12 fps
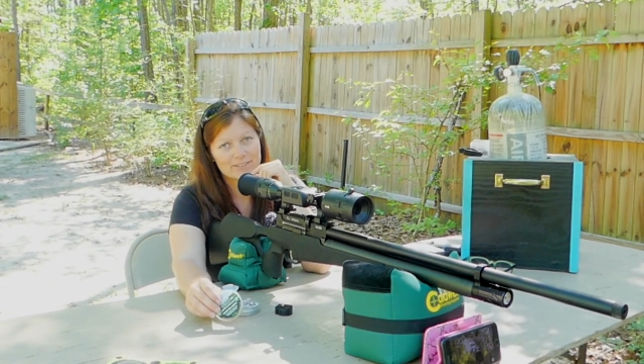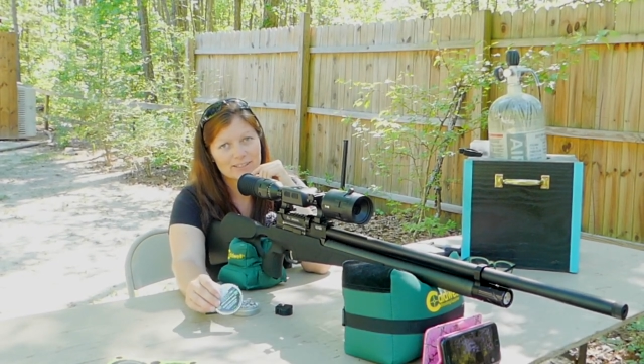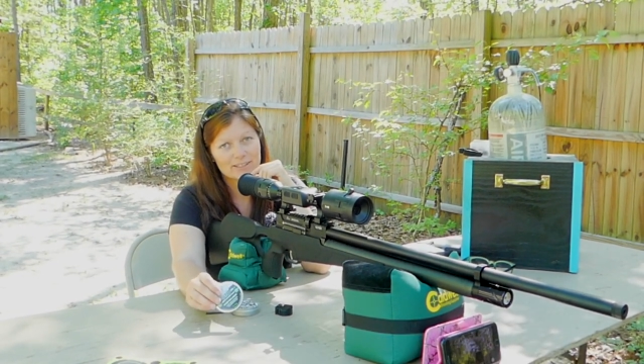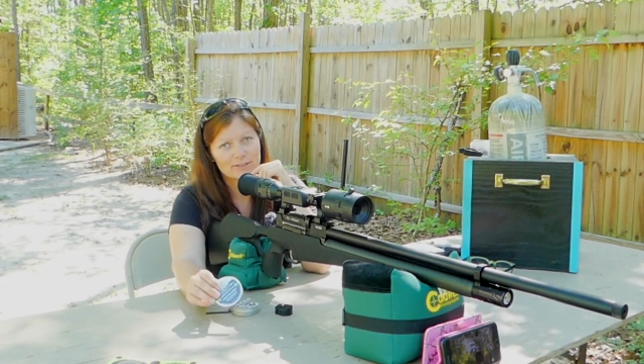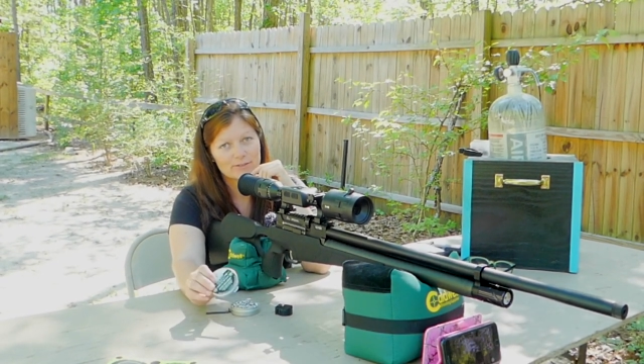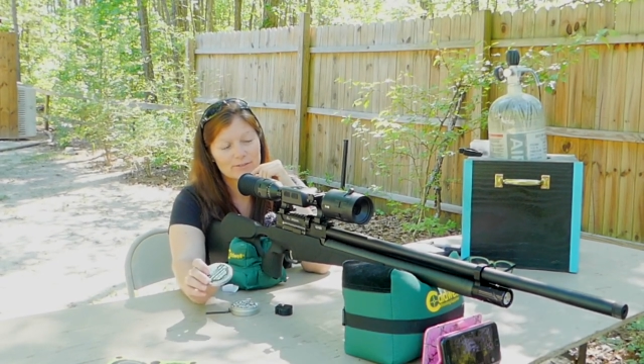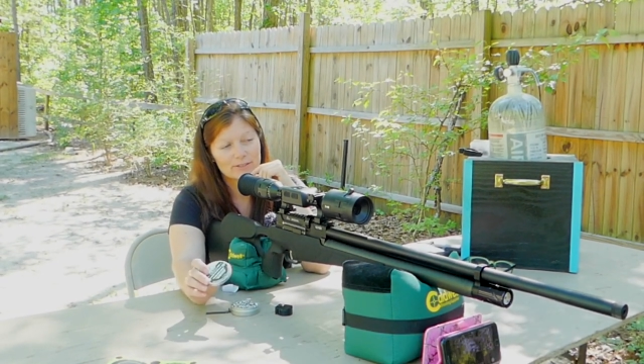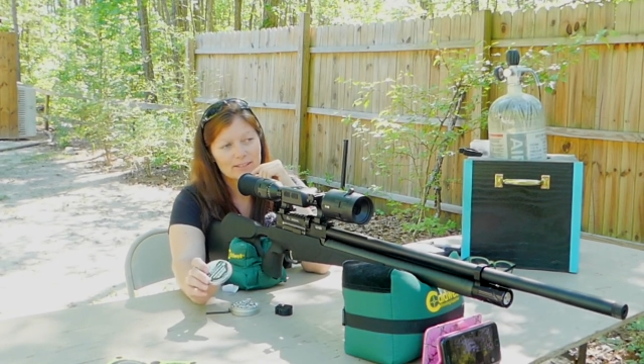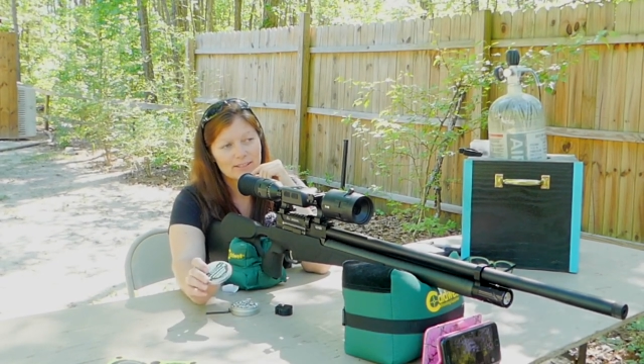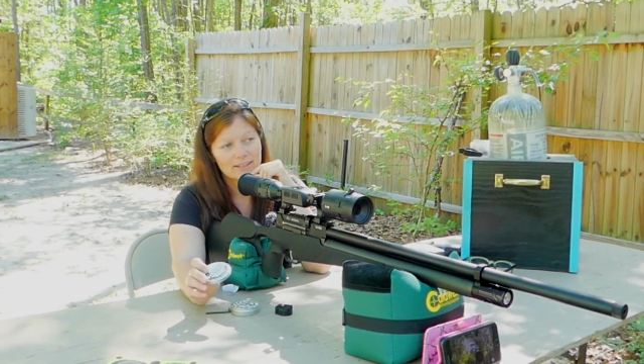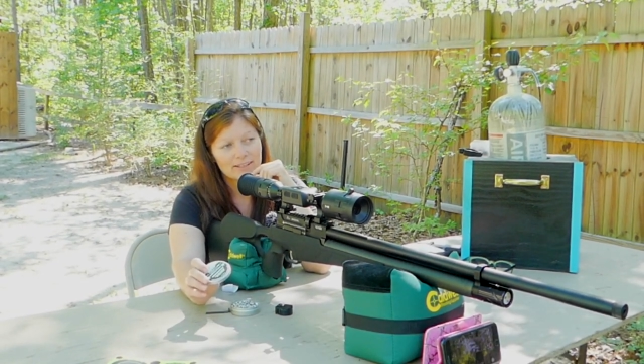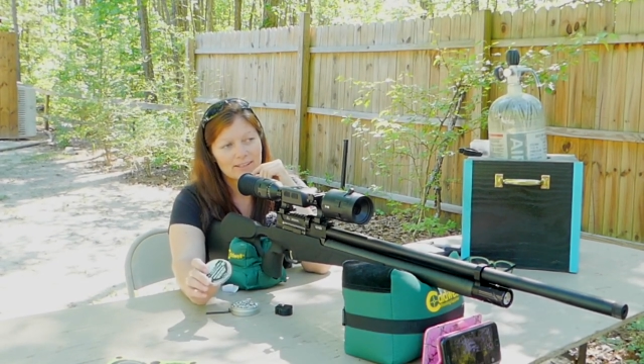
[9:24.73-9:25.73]
of
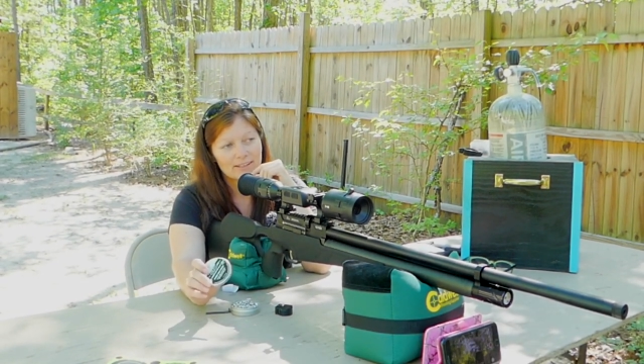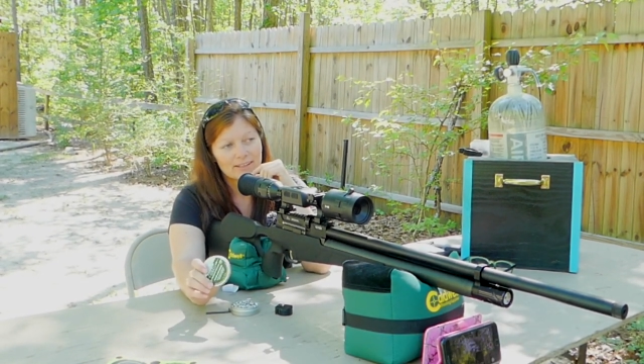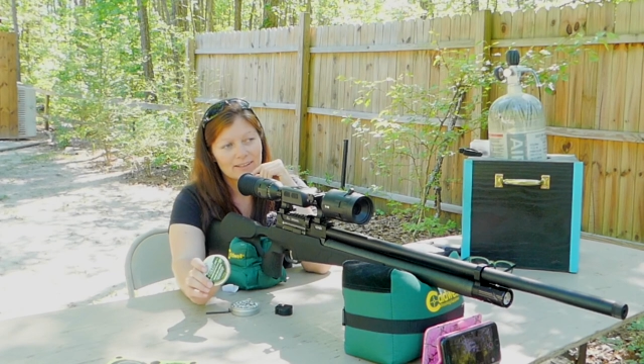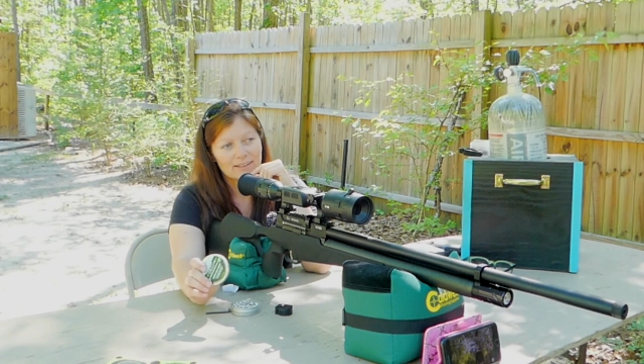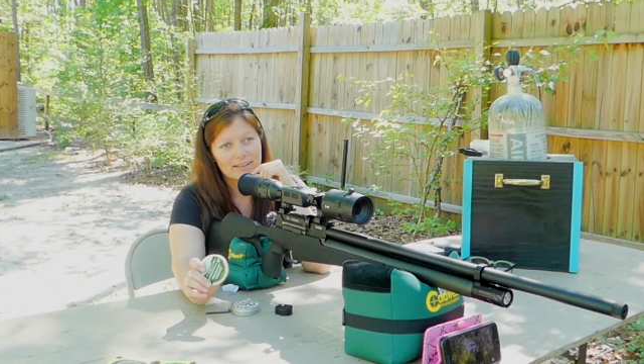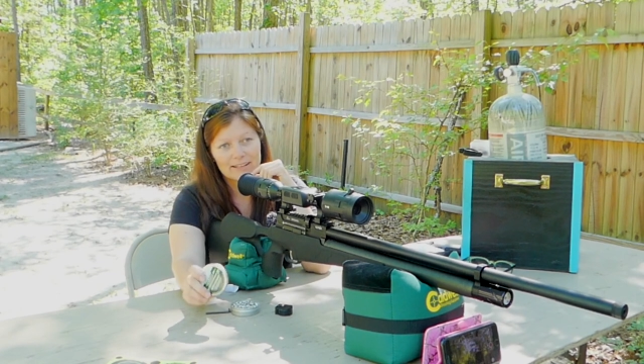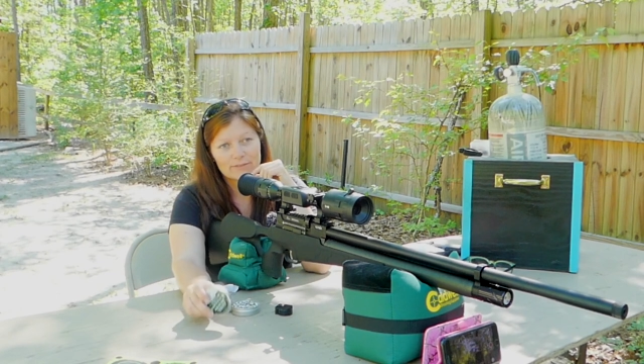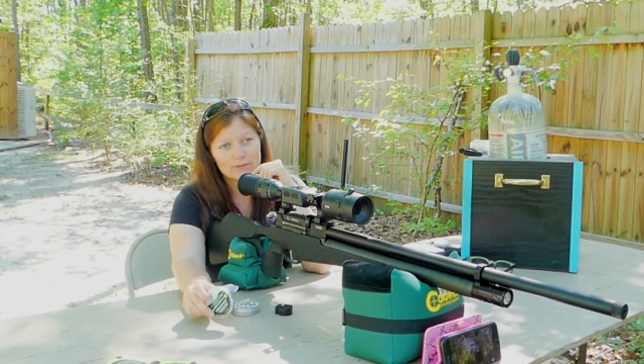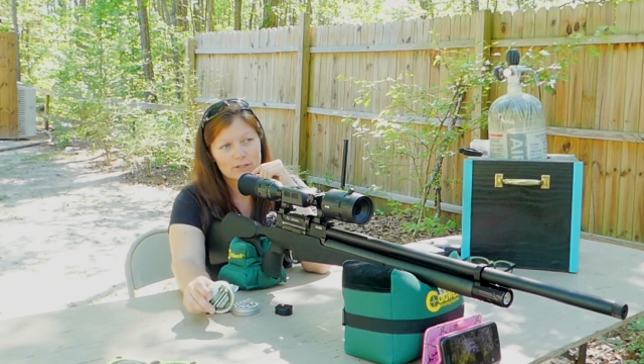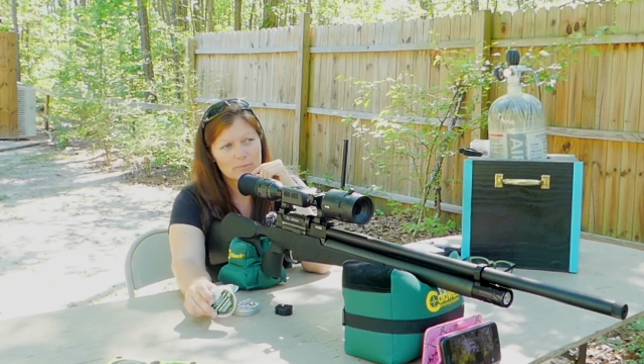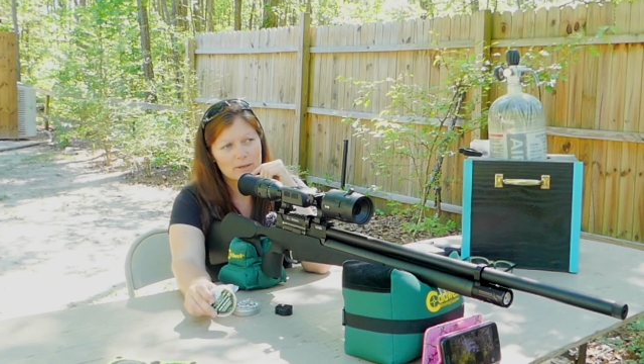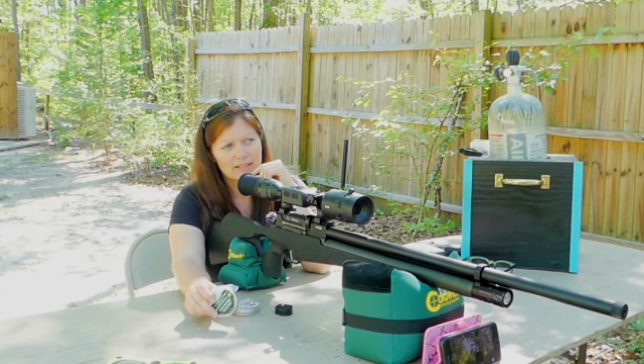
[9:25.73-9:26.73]

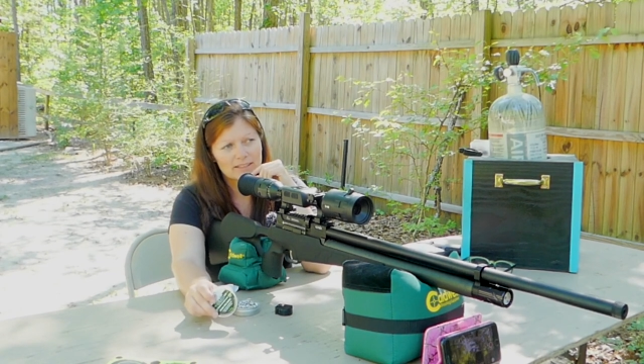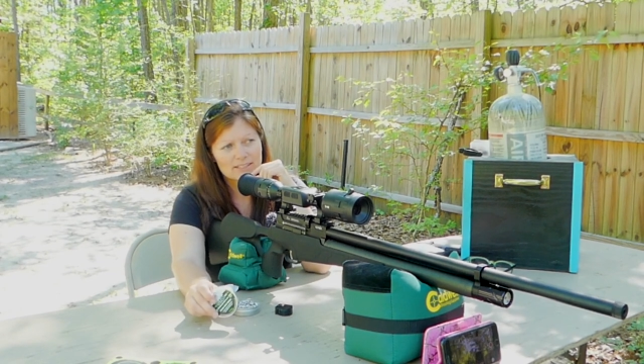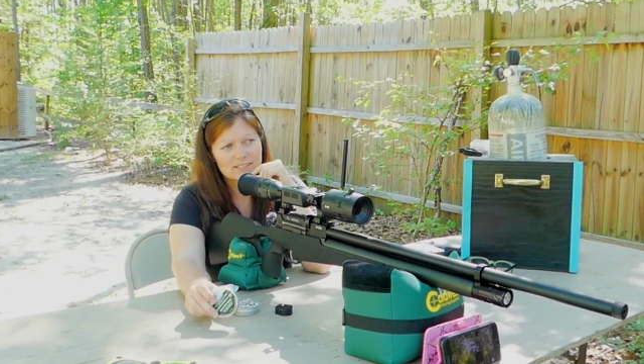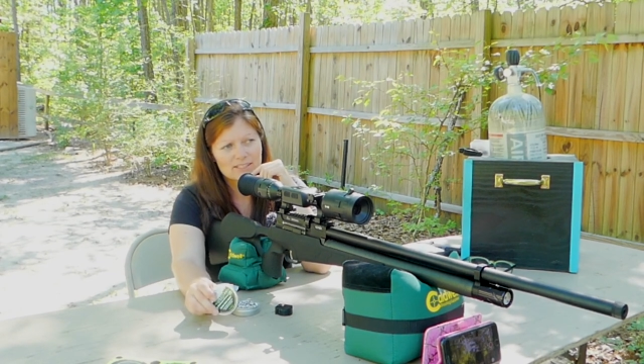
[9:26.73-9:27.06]
lead-free pellets.